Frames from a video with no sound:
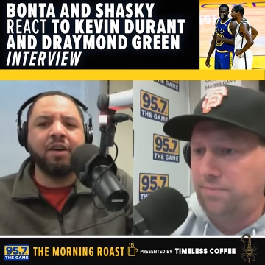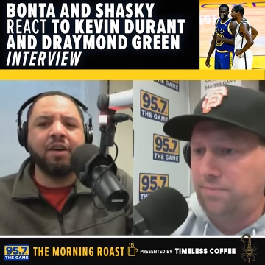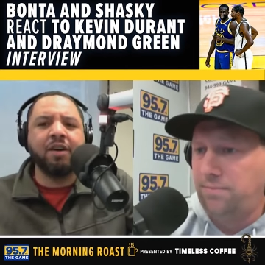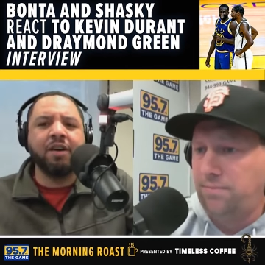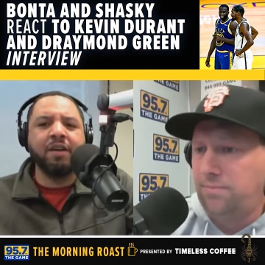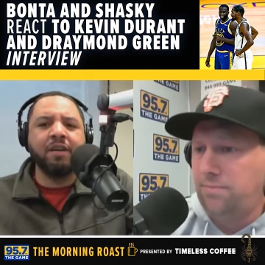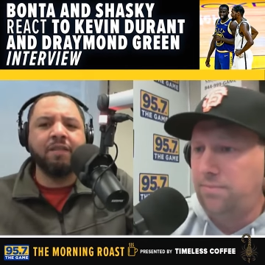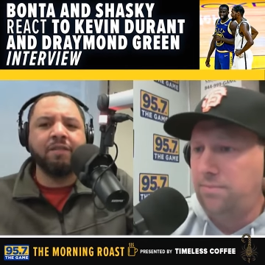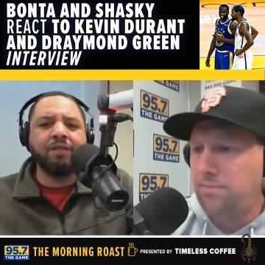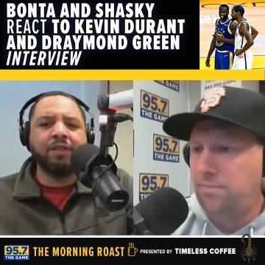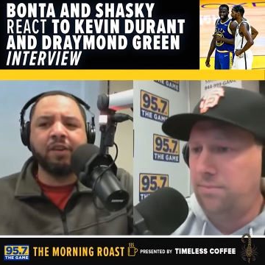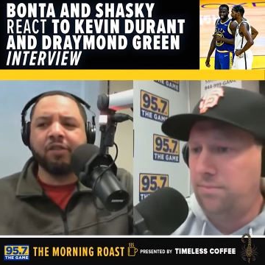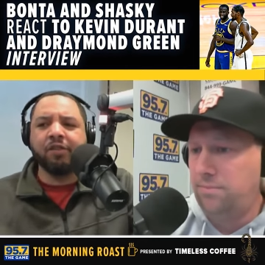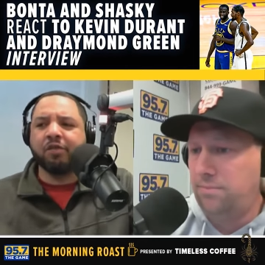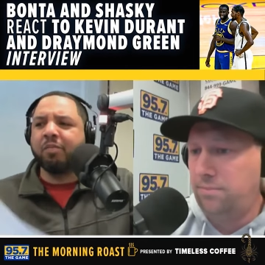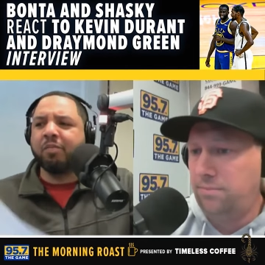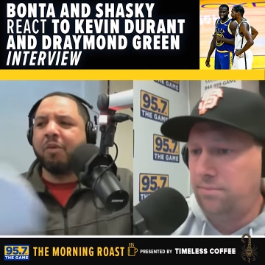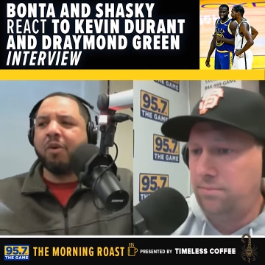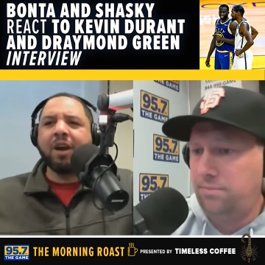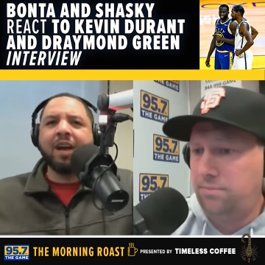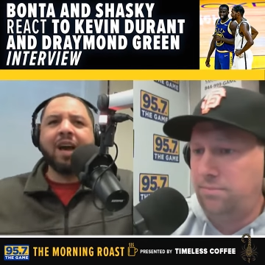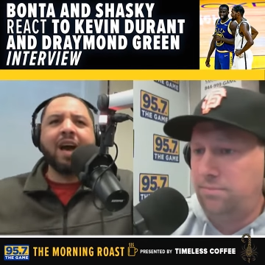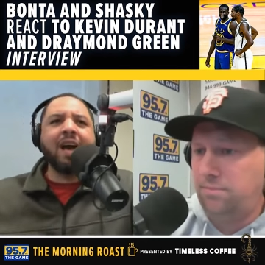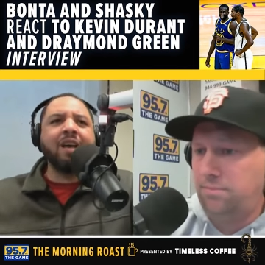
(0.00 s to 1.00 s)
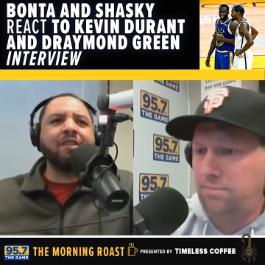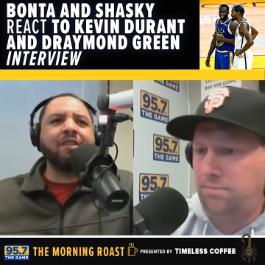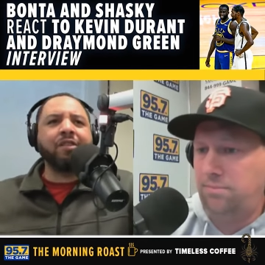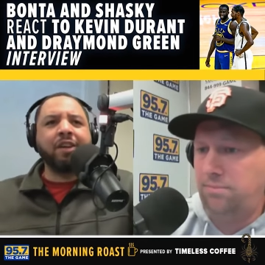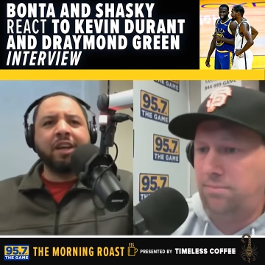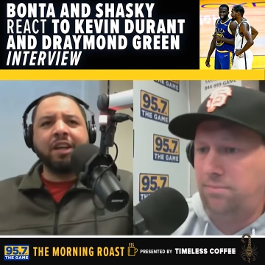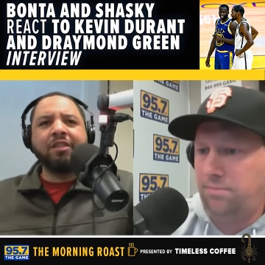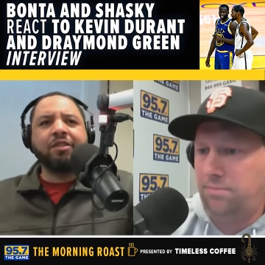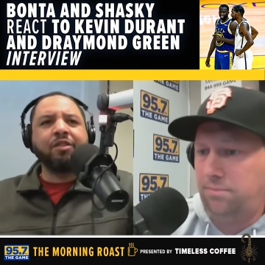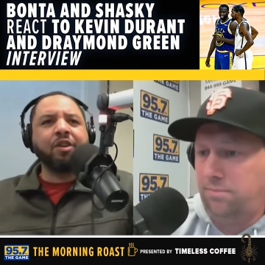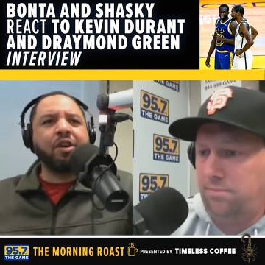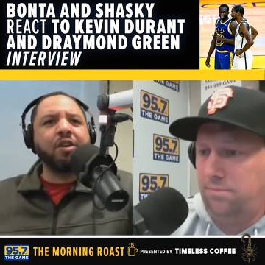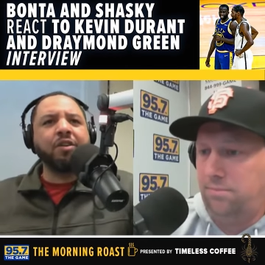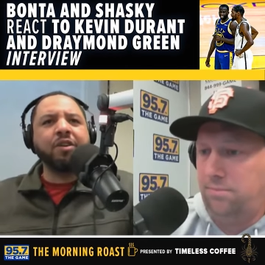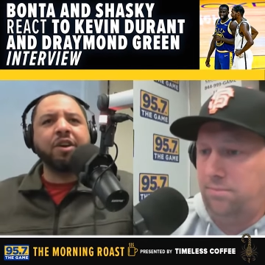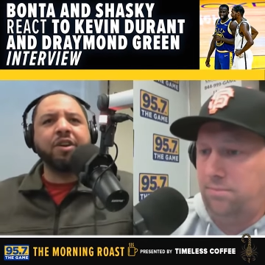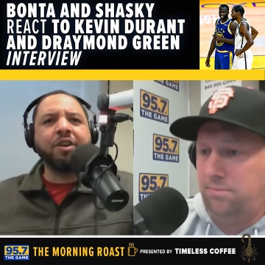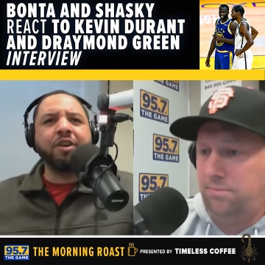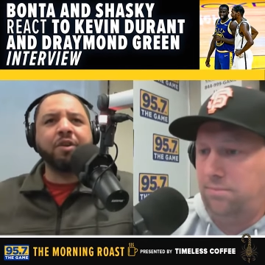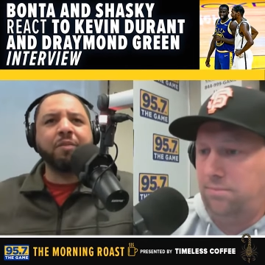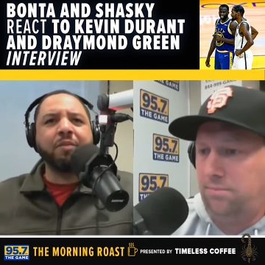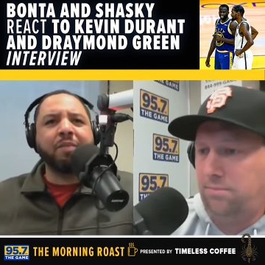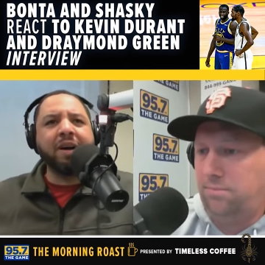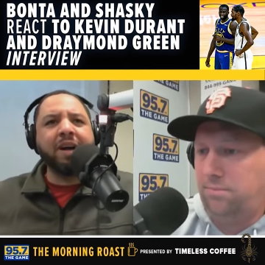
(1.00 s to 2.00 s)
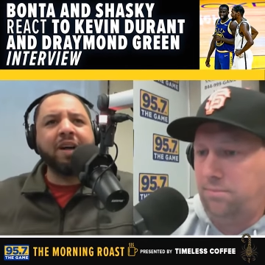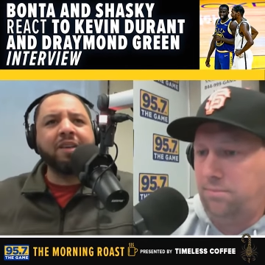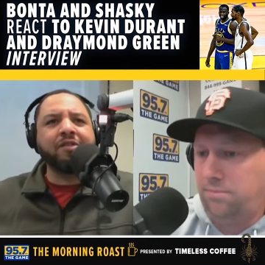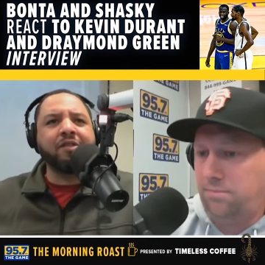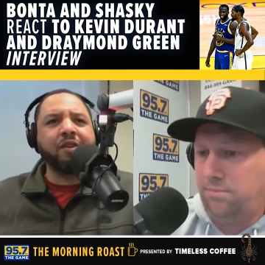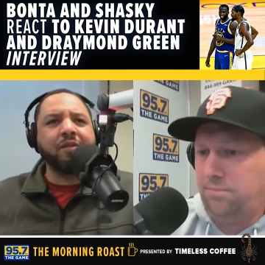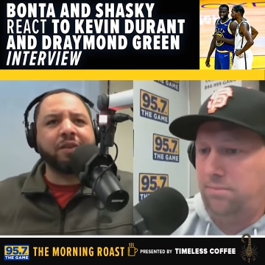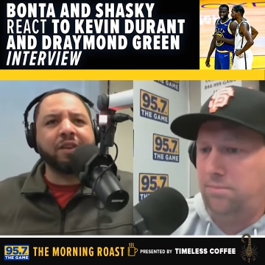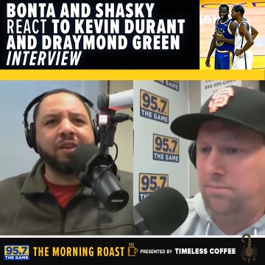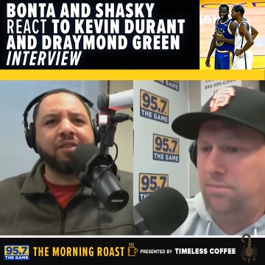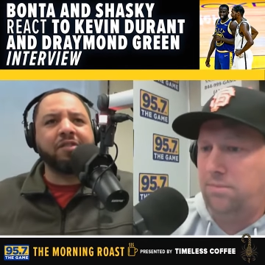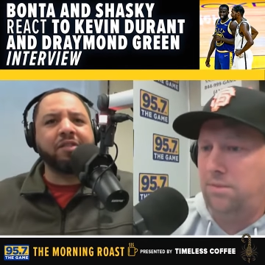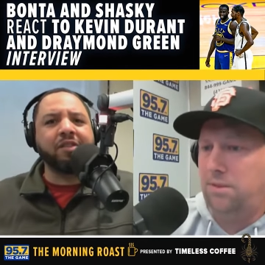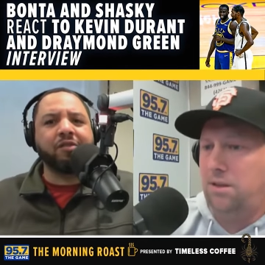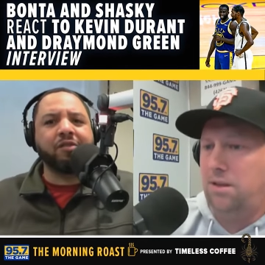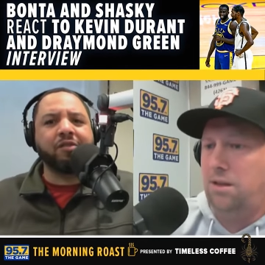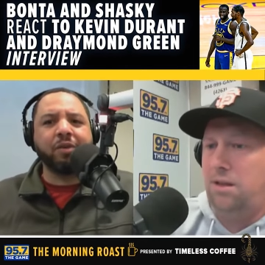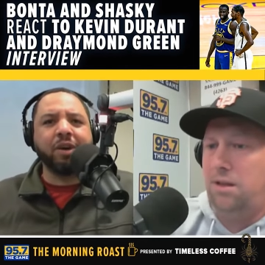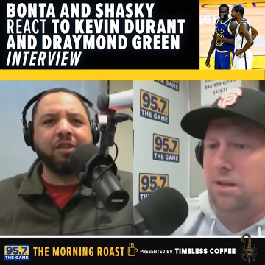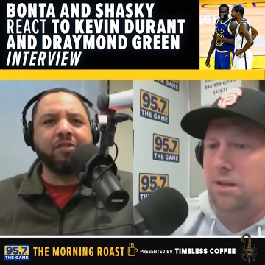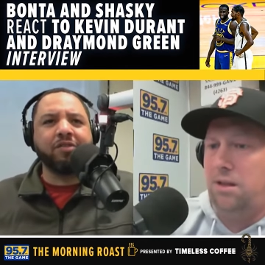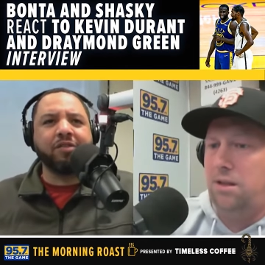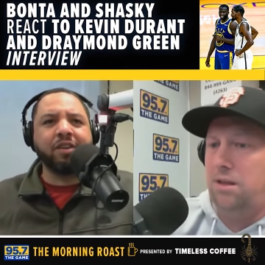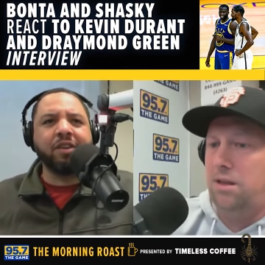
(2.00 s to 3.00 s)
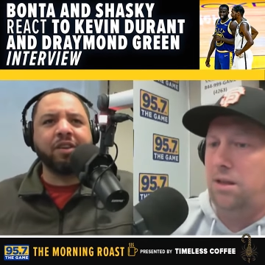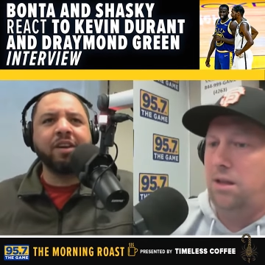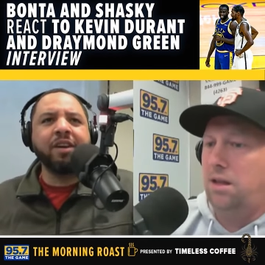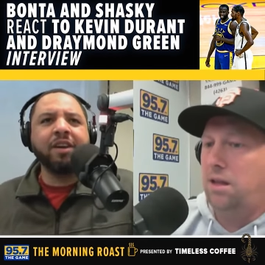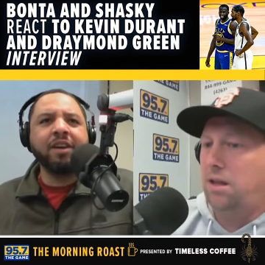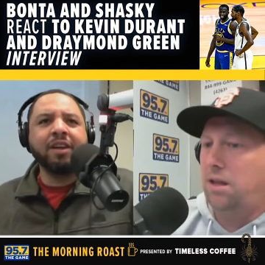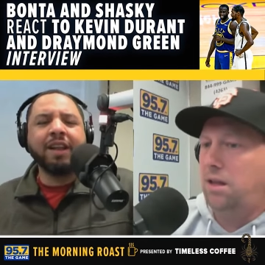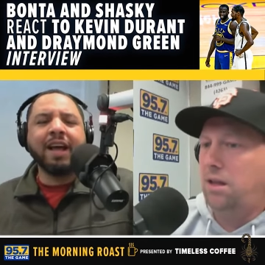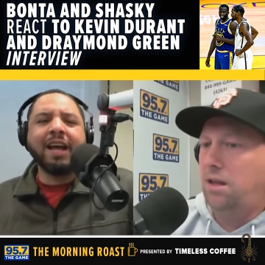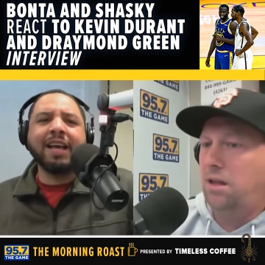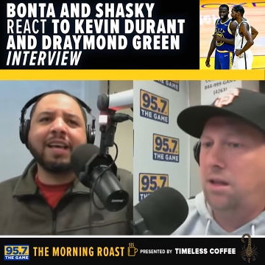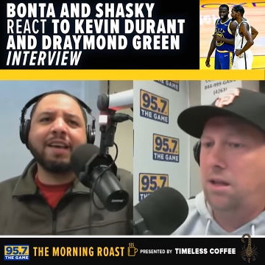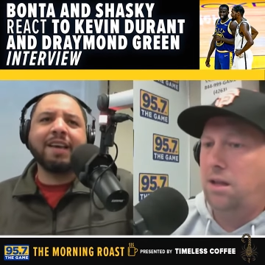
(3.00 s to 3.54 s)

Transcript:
Speaker 1: there's more guys to get thrown under the bus over this situation. Like